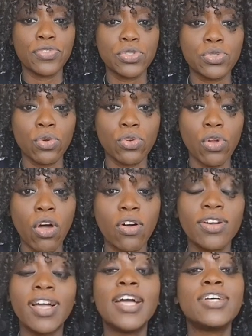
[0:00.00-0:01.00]
for so
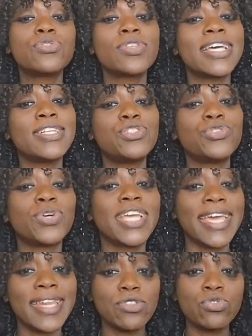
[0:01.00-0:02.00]
long so that you
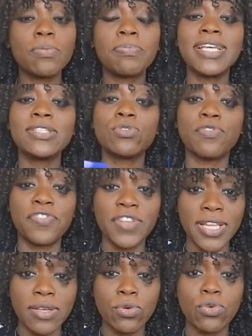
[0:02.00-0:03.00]
get into a place of
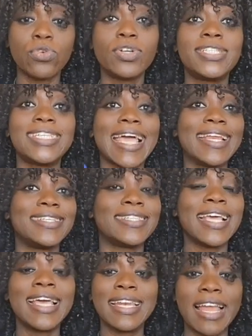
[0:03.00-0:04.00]
feeling good and
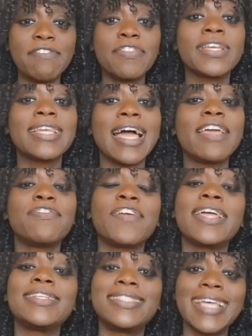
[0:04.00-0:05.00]
loving life.
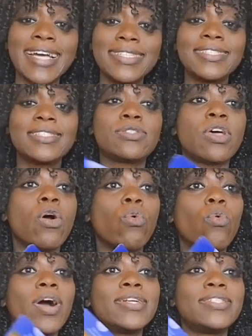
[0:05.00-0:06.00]
And that is
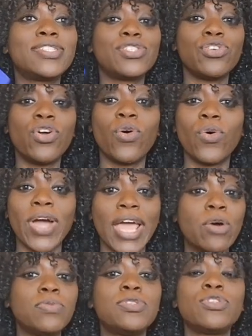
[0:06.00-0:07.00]
what you know
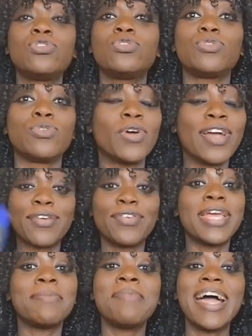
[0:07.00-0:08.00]
helps you to
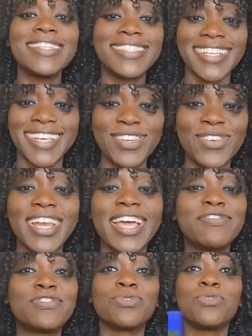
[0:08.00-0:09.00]
create magic in your
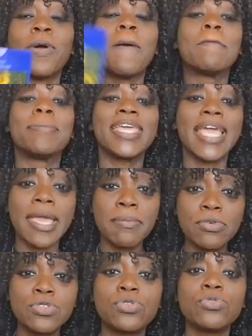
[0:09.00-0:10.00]
life to be
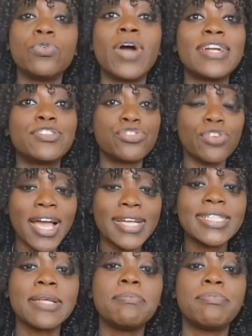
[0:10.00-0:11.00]
able to
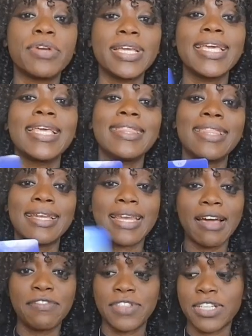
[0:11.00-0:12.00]
attract and bring in that
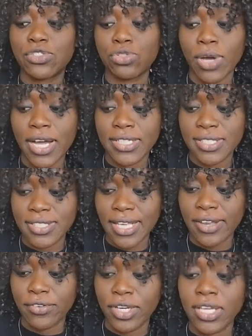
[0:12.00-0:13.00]
love that you are
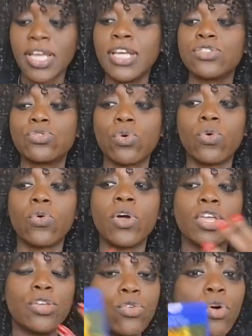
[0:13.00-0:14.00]
desiring so
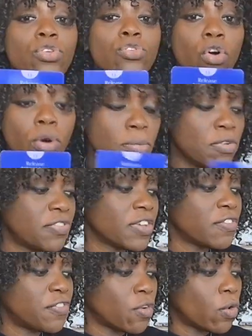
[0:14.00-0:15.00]
you know you're
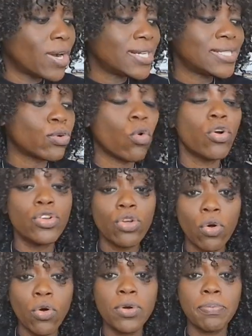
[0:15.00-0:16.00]
moving forward on
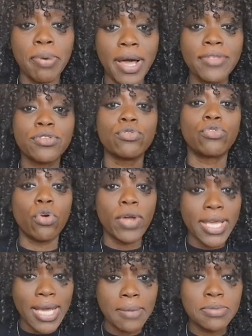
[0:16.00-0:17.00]
your own path
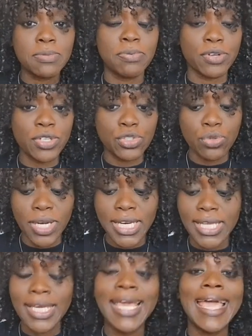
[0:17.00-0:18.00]
growing up
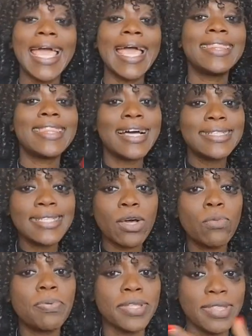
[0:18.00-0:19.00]
spiritually and that's
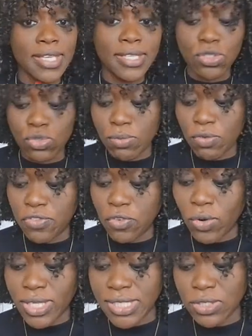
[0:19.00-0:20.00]
helping things to move move
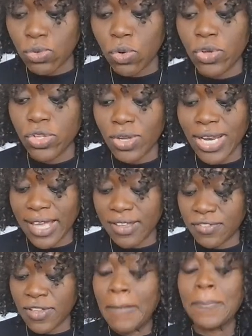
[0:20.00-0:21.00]
forward as well in your life.